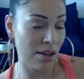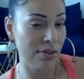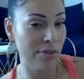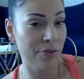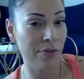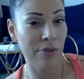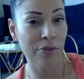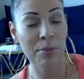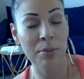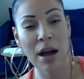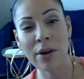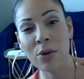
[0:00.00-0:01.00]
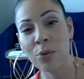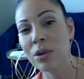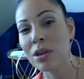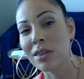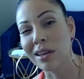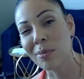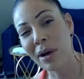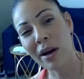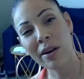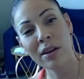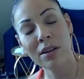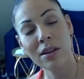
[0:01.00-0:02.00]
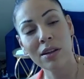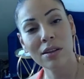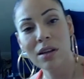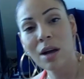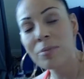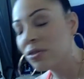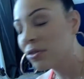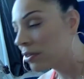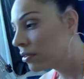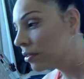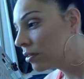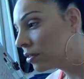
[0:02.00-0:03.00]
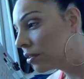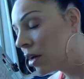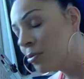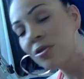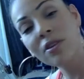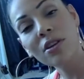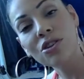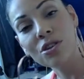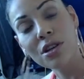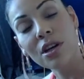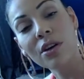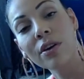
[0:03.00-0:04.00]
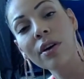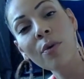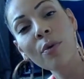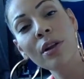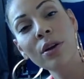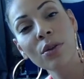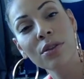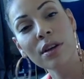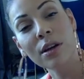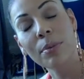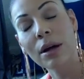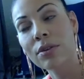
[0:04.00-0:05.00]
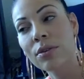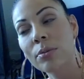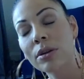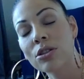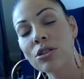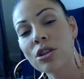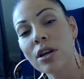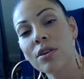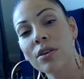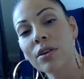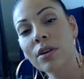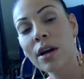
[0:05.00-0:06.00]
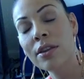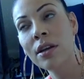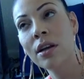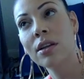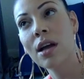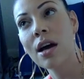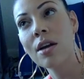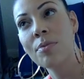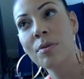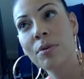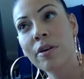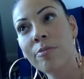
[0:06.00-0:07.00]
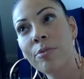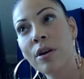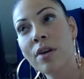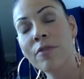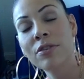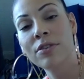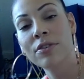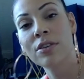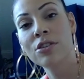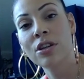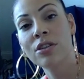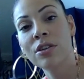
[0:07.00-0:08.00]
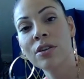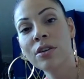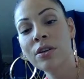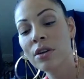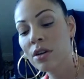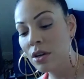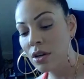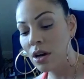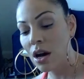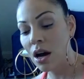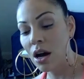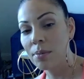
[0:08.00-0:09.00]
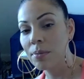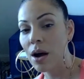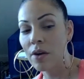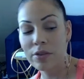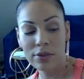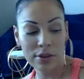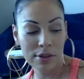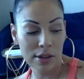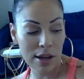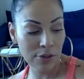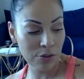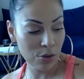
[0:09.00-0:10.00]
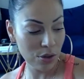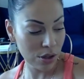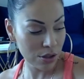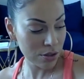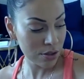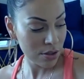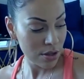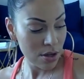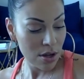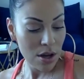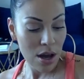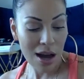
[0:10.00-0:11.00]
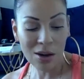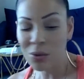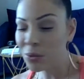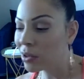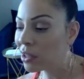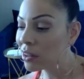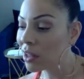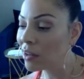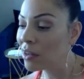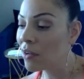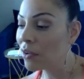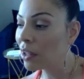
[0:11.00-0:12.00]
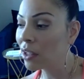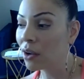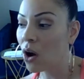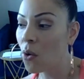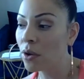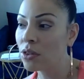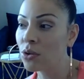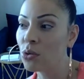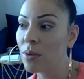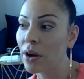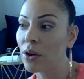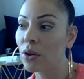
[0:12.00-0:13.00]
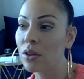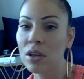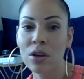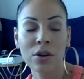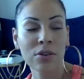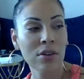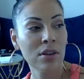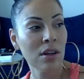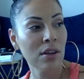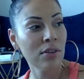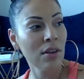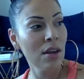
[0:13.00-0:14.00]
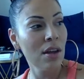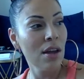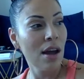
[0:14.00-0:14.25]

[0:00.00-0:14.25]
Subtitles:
as a female, I don't really think about it. I'm just an engineer. I really don't think about so much gender. I think a lot of people have put emphasis on gender, obviously in the last few years. I never, like, going through my early years in this,